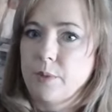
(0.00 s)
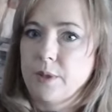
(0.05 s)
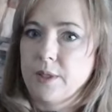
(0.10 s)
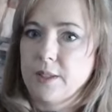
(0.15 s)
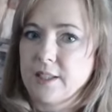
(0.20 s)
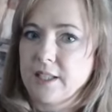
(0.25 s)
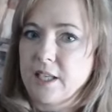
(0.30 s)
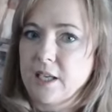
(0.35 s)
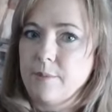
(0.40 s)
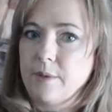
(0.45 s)

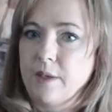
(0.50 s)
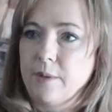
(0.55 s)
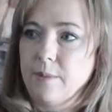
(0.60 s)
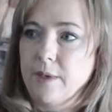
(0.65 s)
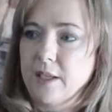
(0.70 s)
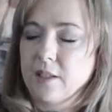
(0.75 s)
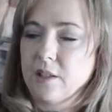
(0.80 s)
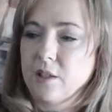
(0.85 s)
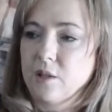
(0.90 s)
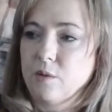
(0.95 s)
but it's coming
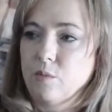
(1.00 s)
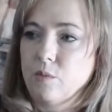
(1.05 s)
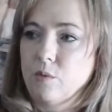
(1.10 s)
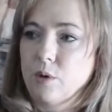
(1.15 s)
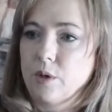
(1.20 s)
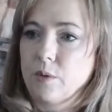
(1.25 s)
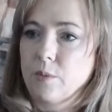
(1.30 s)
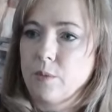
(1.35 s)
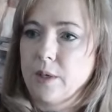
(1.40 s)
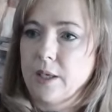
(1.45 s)
back to the
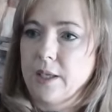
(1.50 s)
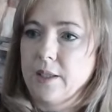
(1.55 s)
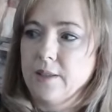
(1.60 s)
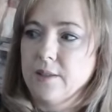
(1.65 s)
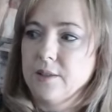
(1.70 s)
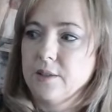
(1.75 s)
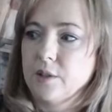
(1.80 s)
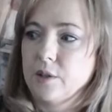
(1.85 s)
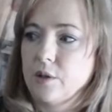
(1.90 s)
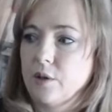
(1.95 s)

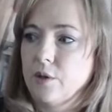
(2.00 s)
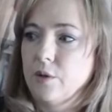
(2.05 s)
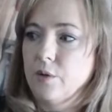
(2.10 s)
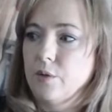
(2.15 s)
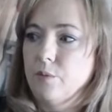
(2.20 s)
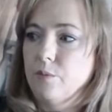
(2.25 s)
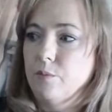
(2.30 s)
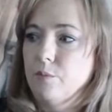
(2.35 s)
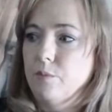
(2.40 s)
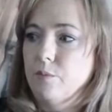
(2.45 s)
waterway.
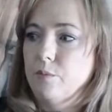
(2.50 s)
So